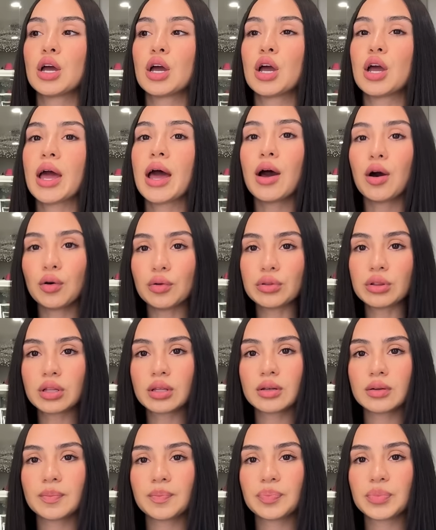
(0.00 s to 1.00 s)
health
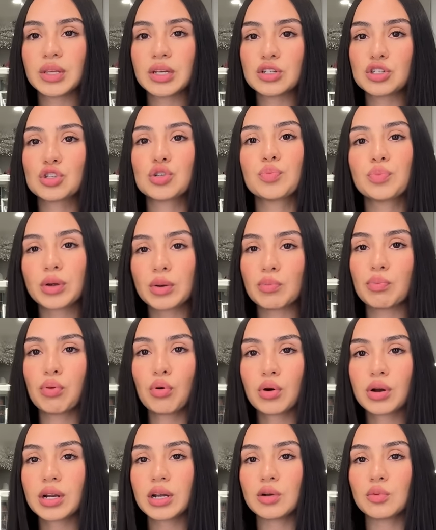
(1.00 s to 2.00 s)
is super
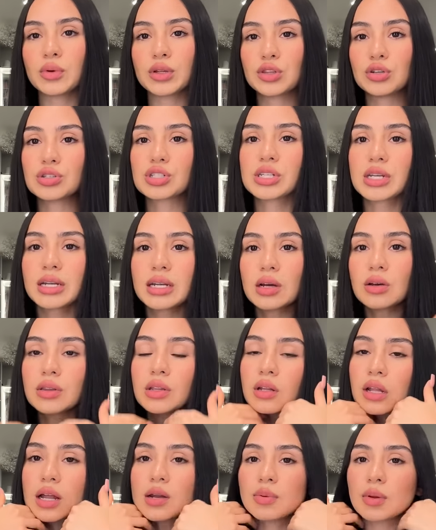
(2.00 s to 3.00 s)
important with your skin health. A
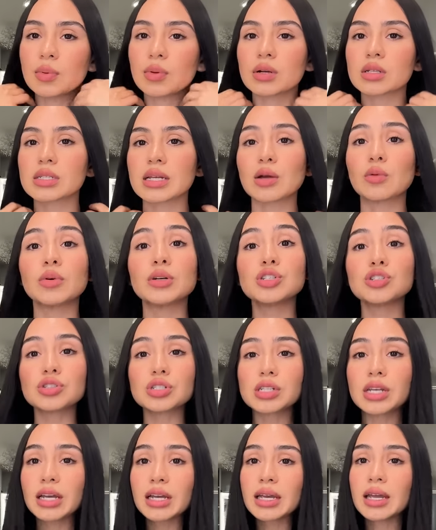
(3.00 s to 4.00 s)
lot of people are like, what's your
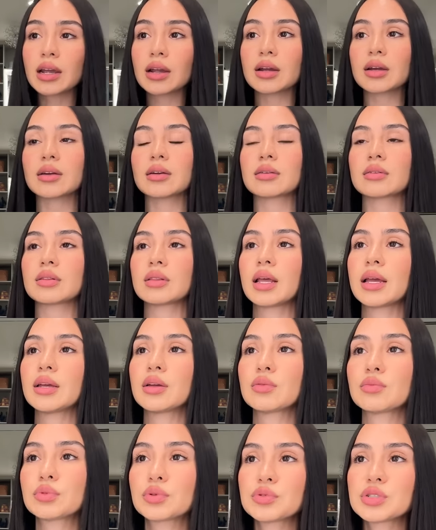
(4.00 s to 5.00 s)
skincare like
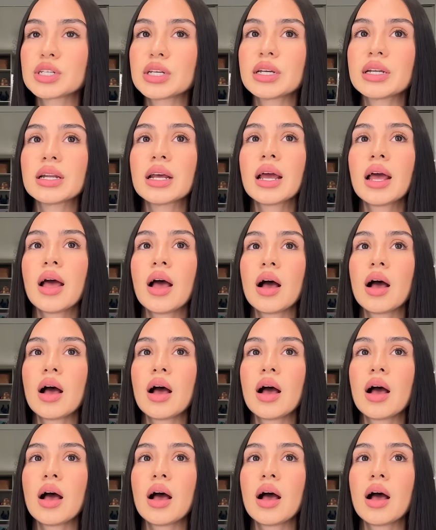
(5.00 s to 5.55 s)
routine?